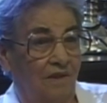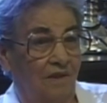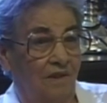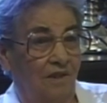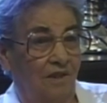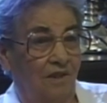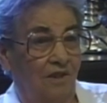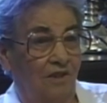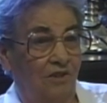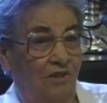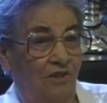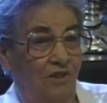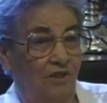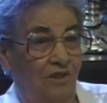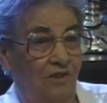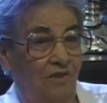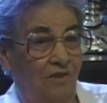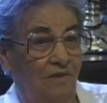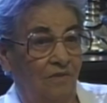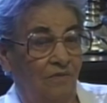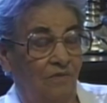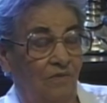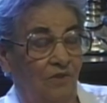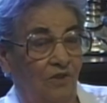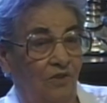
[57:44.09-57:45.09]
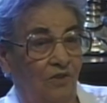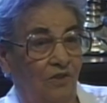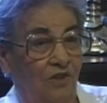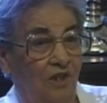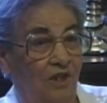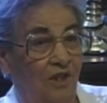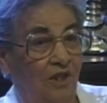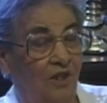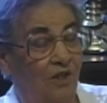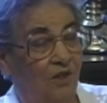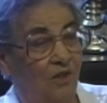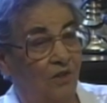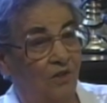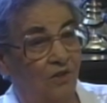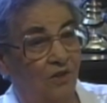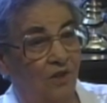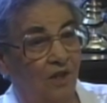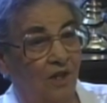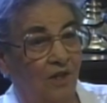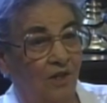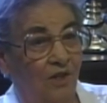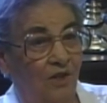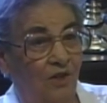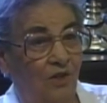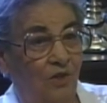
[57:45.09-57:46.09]
hush and first thing you know you
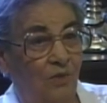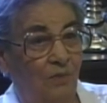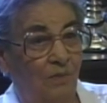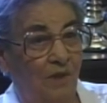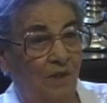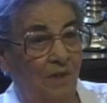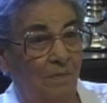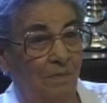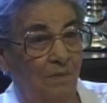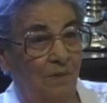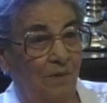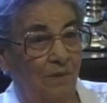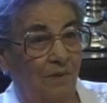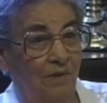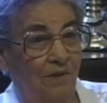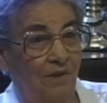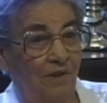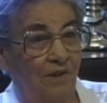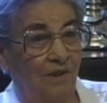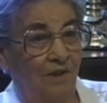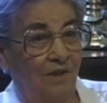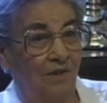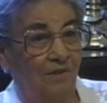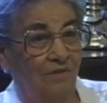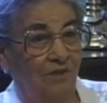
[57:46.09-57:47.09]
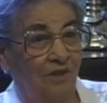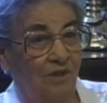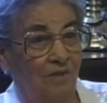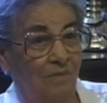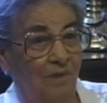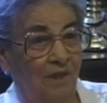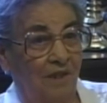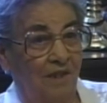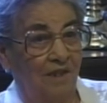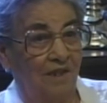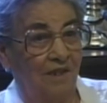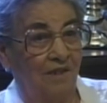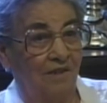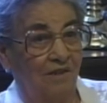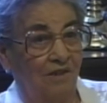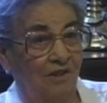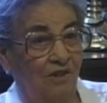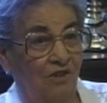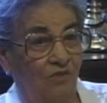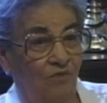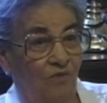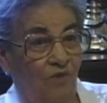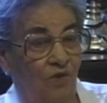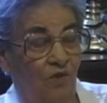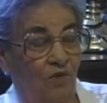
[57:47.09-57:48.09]
got a new member you know somebody else
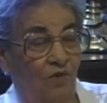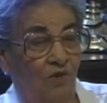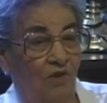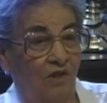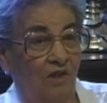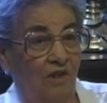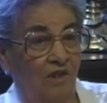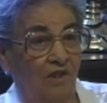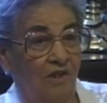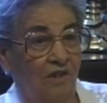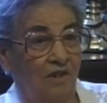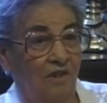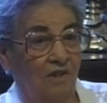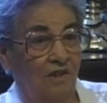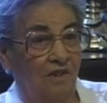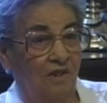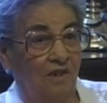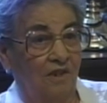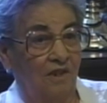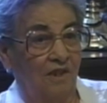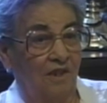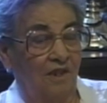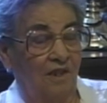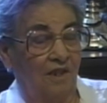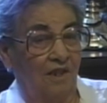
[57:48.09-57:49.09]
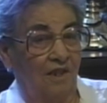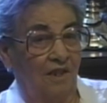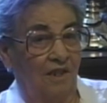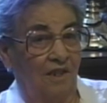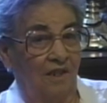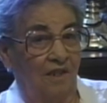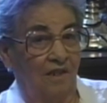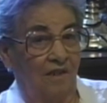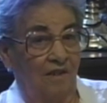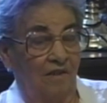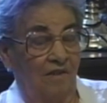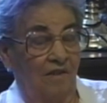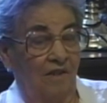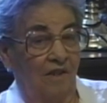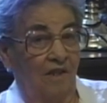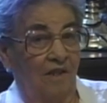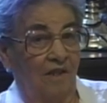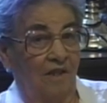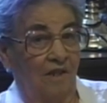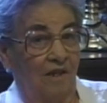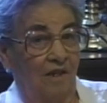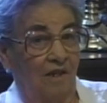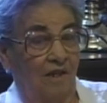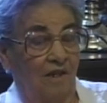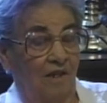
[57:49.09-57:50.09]
is for it and
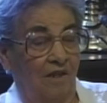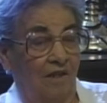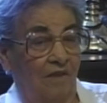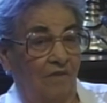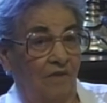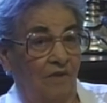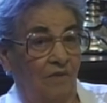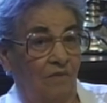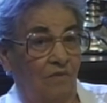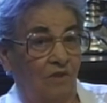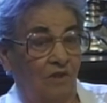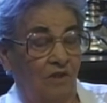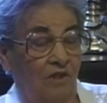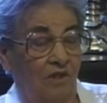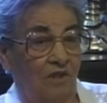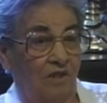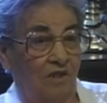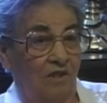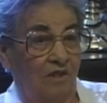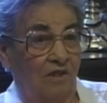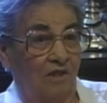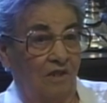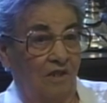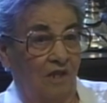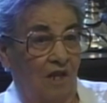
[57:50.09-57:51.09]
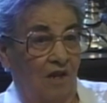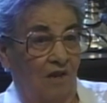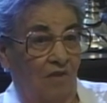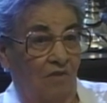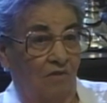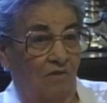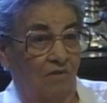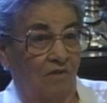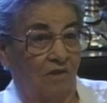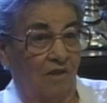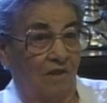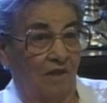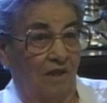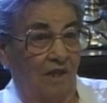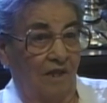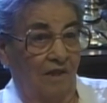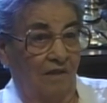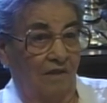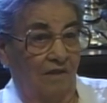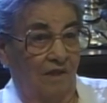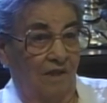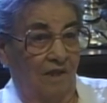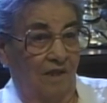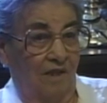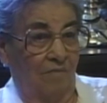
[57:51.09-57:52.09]
and a lot of it was taught
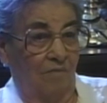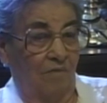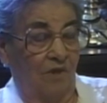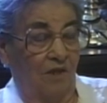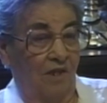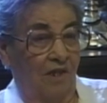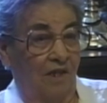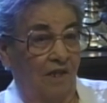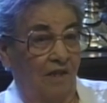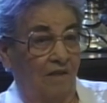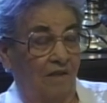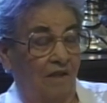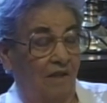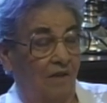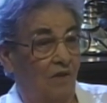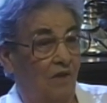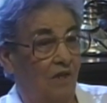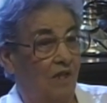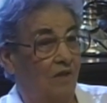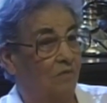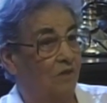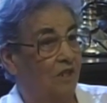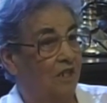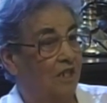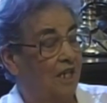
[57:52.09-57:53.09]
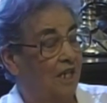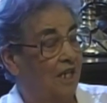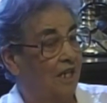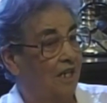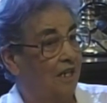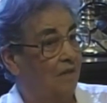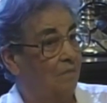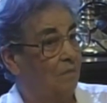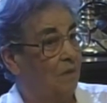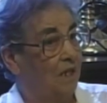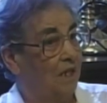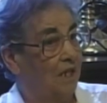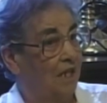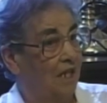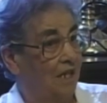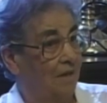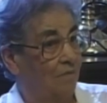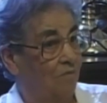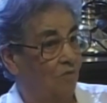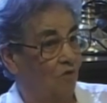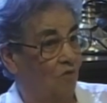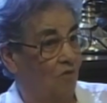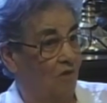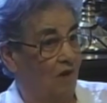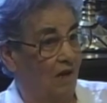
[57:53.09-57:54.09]
like that. But now that it was had to be
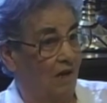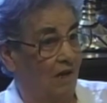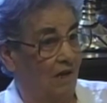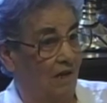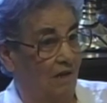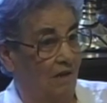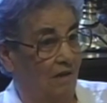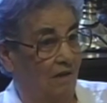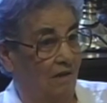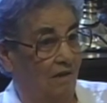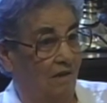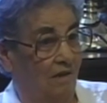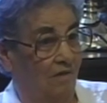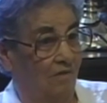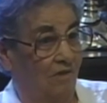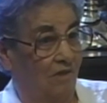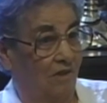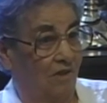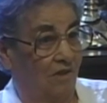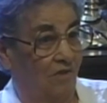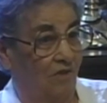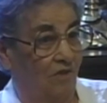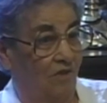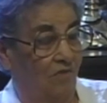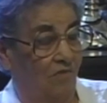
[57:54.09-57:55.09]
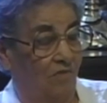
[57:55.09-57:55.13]
kept quiet because